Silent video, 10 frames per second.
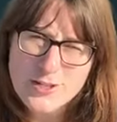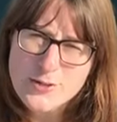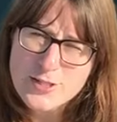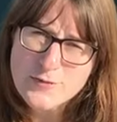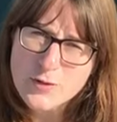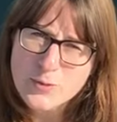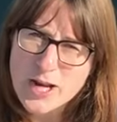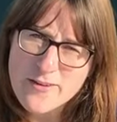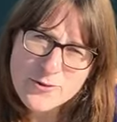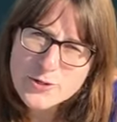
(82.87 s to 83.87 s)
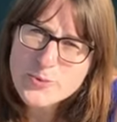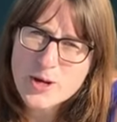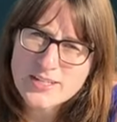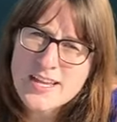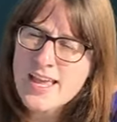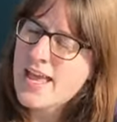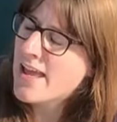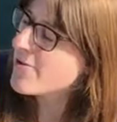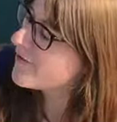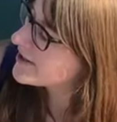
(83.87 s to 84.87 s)
use it for whatever you want.
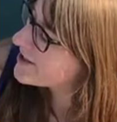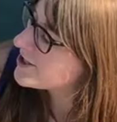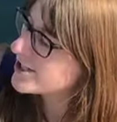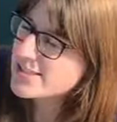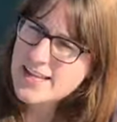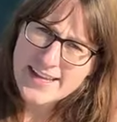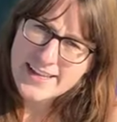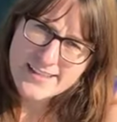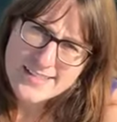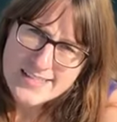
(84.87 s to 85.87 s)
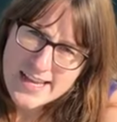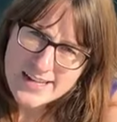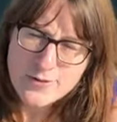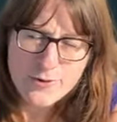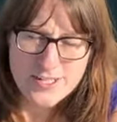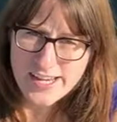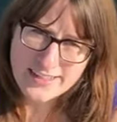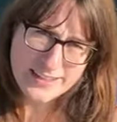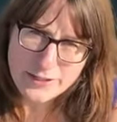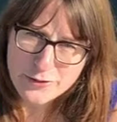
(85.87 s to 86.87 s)
If it's just lying in the sun, or
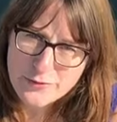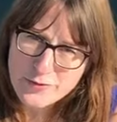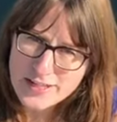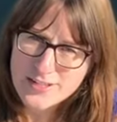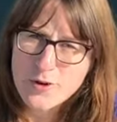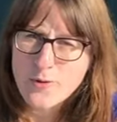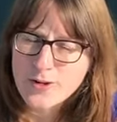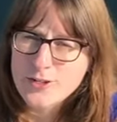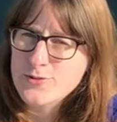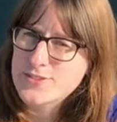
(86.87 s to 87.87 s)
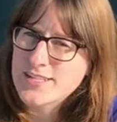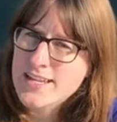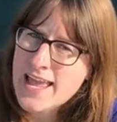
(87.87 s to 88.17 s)
dangling your feet, or use it